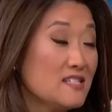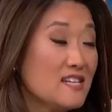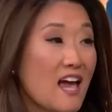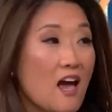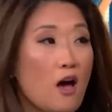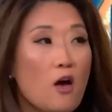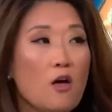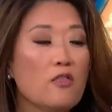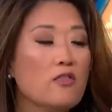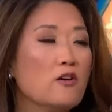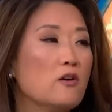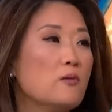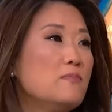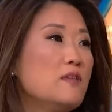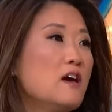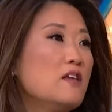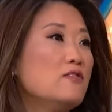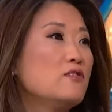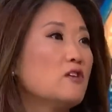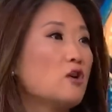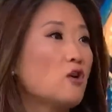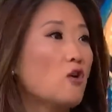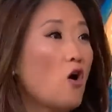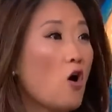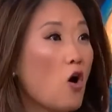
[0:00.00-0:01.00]
tell them
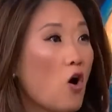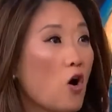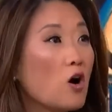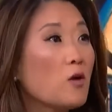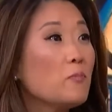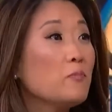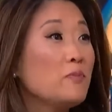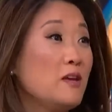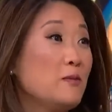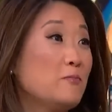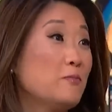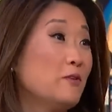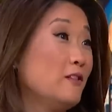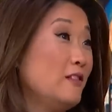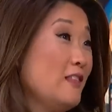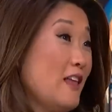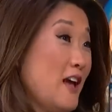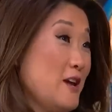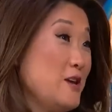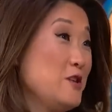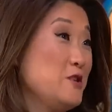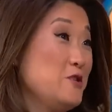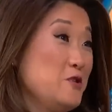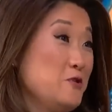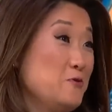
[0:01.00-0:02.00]
that there are people
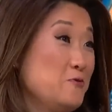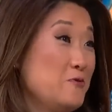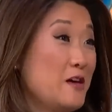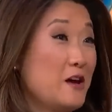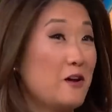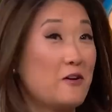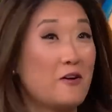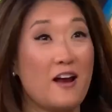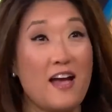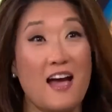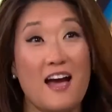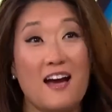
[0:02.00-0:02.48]
like you that are